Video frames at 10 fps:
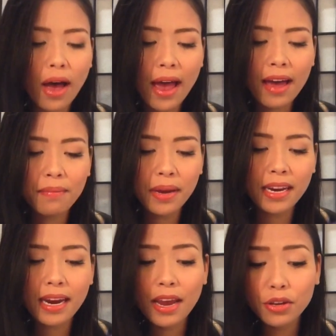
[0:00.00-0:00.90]
I have
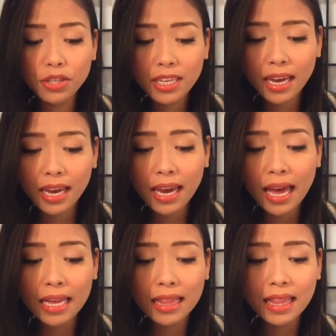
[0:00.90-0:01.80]
been using
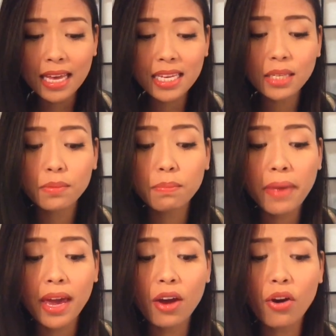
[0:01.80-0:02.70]
this
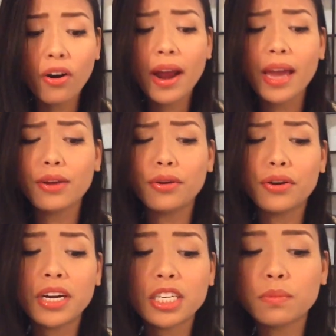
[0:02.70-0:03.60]
Biore
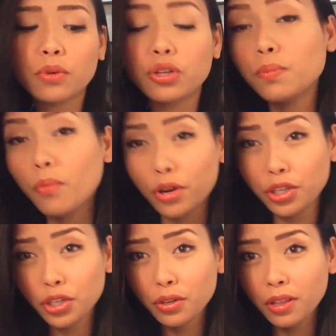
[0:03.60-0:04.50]
Nourish
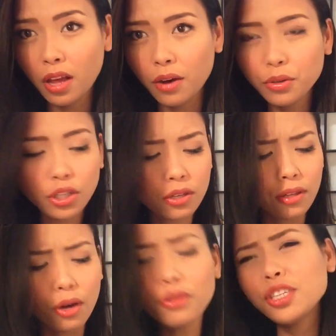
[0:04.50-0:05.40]
Moisture
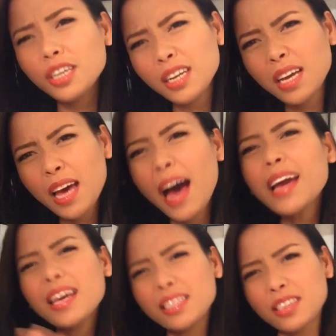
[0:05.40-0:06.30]
Lotion.
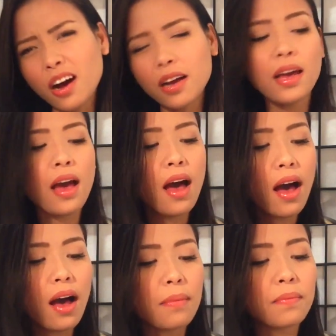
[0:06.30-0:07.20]
I can't talk.
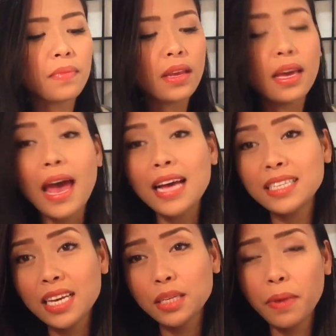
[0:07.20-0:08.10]
Has
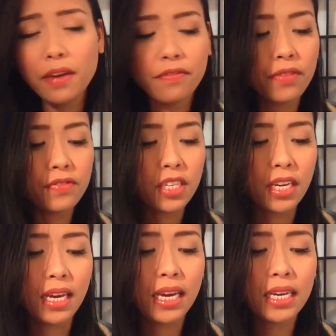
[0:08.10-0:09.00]
the SPF
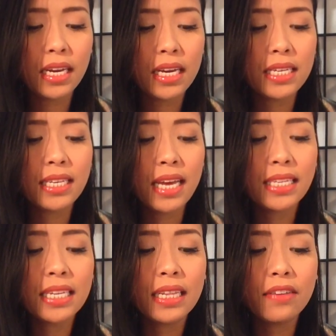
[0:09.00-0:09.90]
15. It
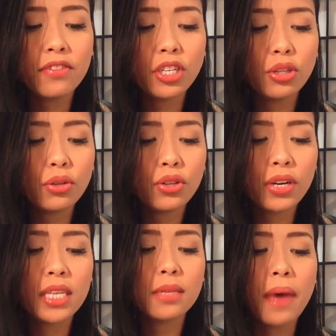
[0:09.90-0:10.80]
says delivers
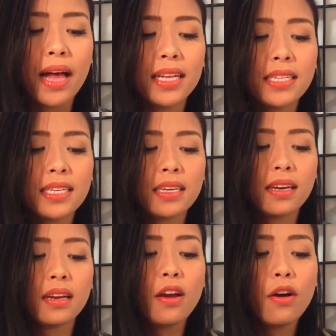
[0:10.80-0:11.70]
nutrients, balances,
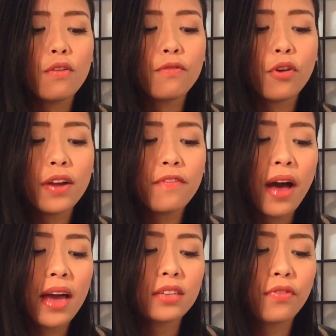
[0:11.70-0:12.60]
and
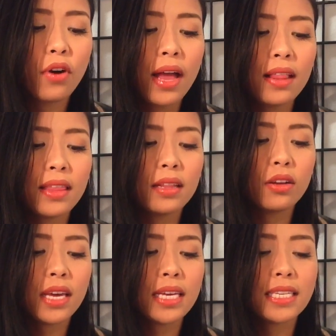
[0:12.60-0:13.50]
fortifies for healthy
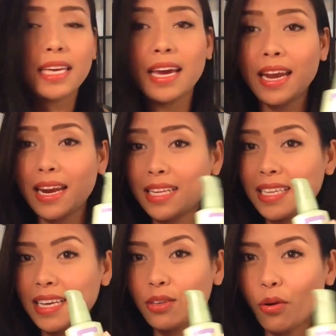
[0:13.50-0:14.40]
looking skin, and it
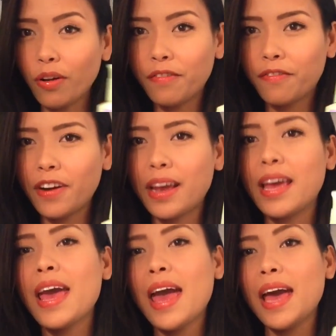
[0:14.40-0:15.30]
says oil free.
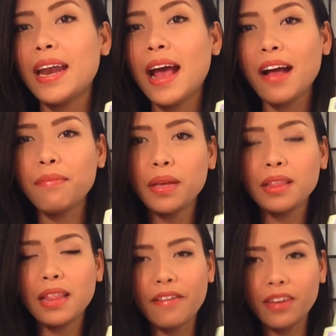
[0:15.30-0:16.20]
And I have
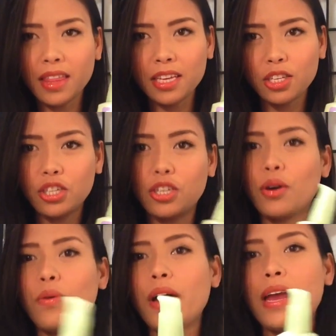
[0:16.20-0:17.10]
been loving this
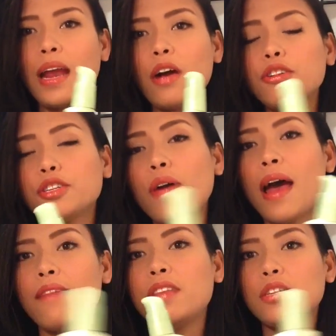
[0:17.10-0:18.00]
too, and I also
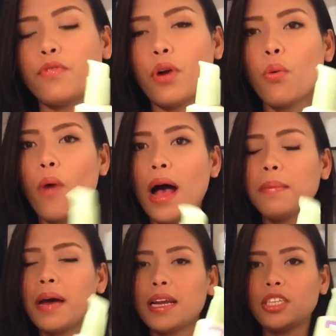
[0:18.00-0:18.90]
have this for a while,
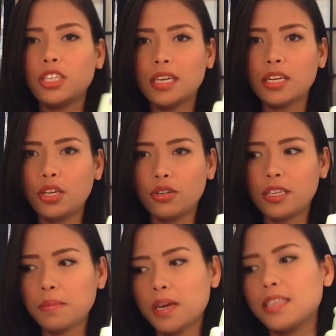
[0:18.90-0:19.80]
but I just didn't
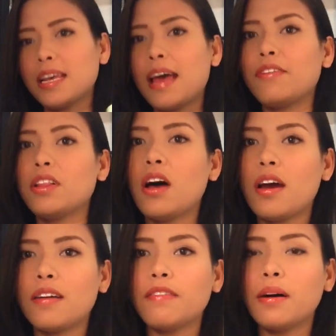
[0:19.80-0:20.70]
use it because I have a
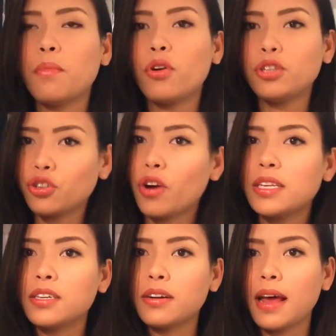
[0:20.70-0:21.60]
lot of
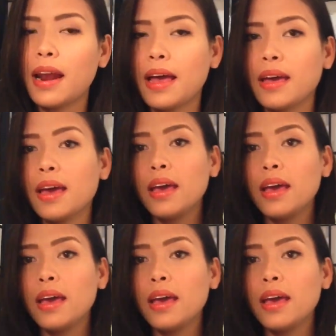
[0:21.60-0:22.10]
moisturizer that I